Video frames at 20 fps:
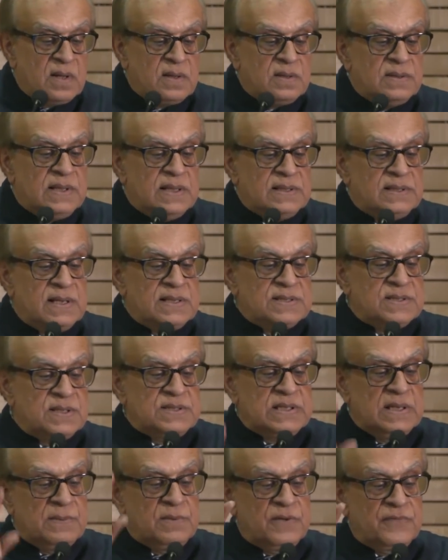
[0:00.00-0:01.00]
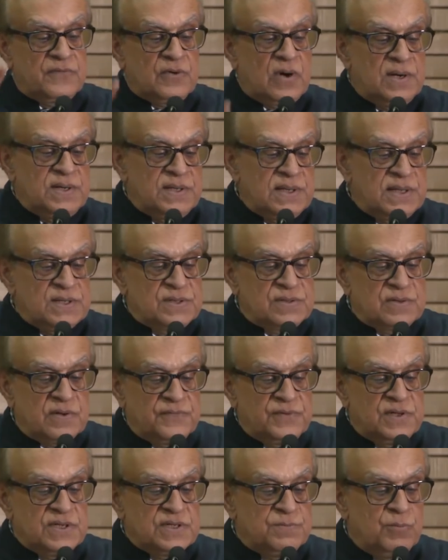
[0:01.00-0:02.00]
there is a table of contents
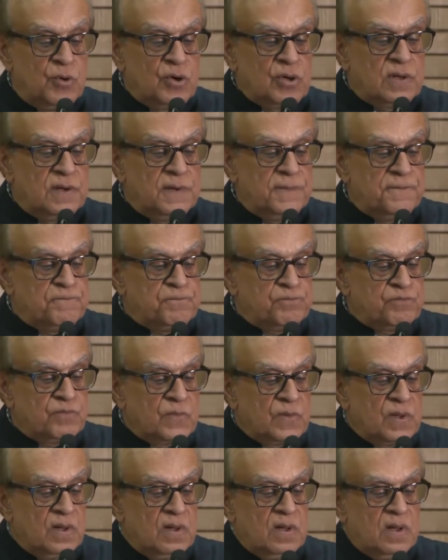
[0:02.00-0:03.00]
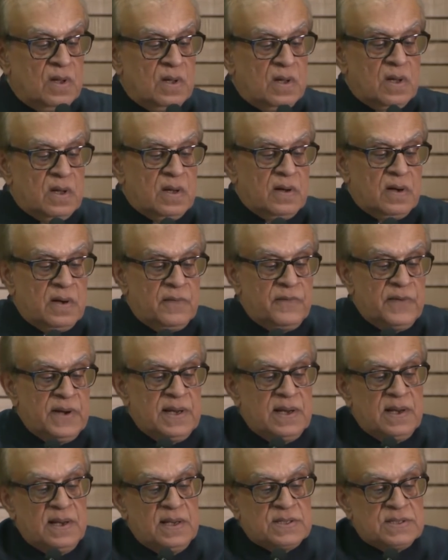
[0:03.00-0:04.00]
of this book
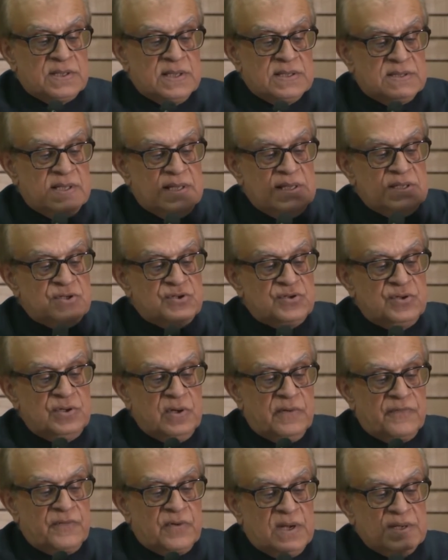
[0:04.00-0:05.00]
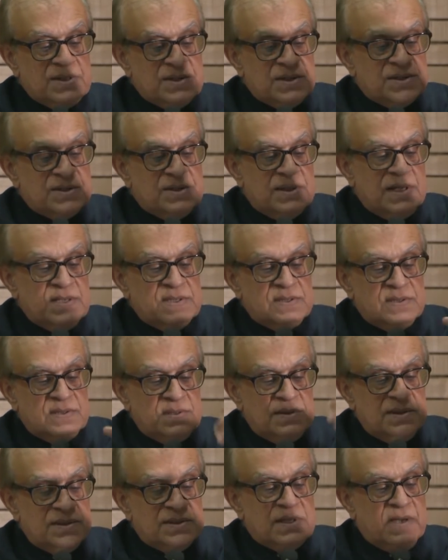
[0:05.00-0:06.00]
where it says the history of consciousness
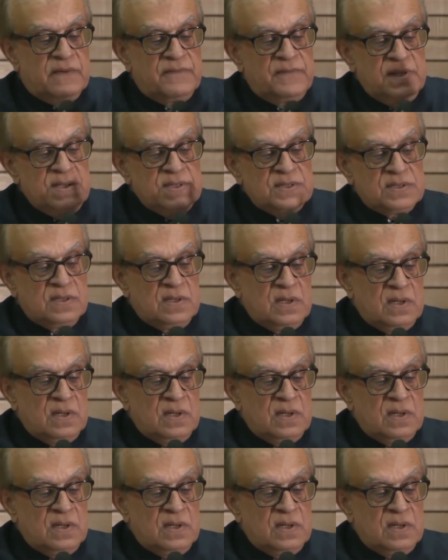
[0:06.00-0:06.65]
discoveries.